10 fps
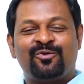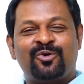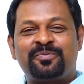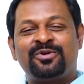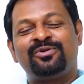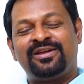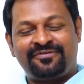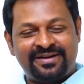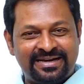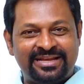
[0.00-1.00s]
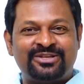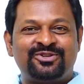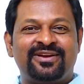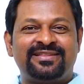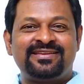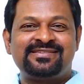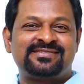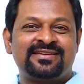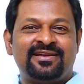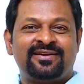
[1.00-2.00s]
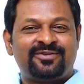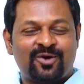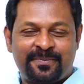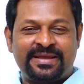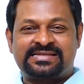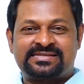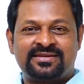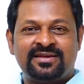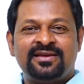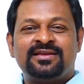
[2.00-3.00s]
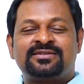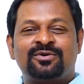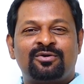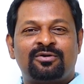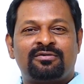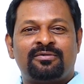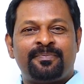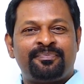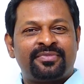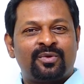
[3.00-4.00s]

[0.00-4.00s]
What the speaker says: Hope you definitely enjoy these topics. So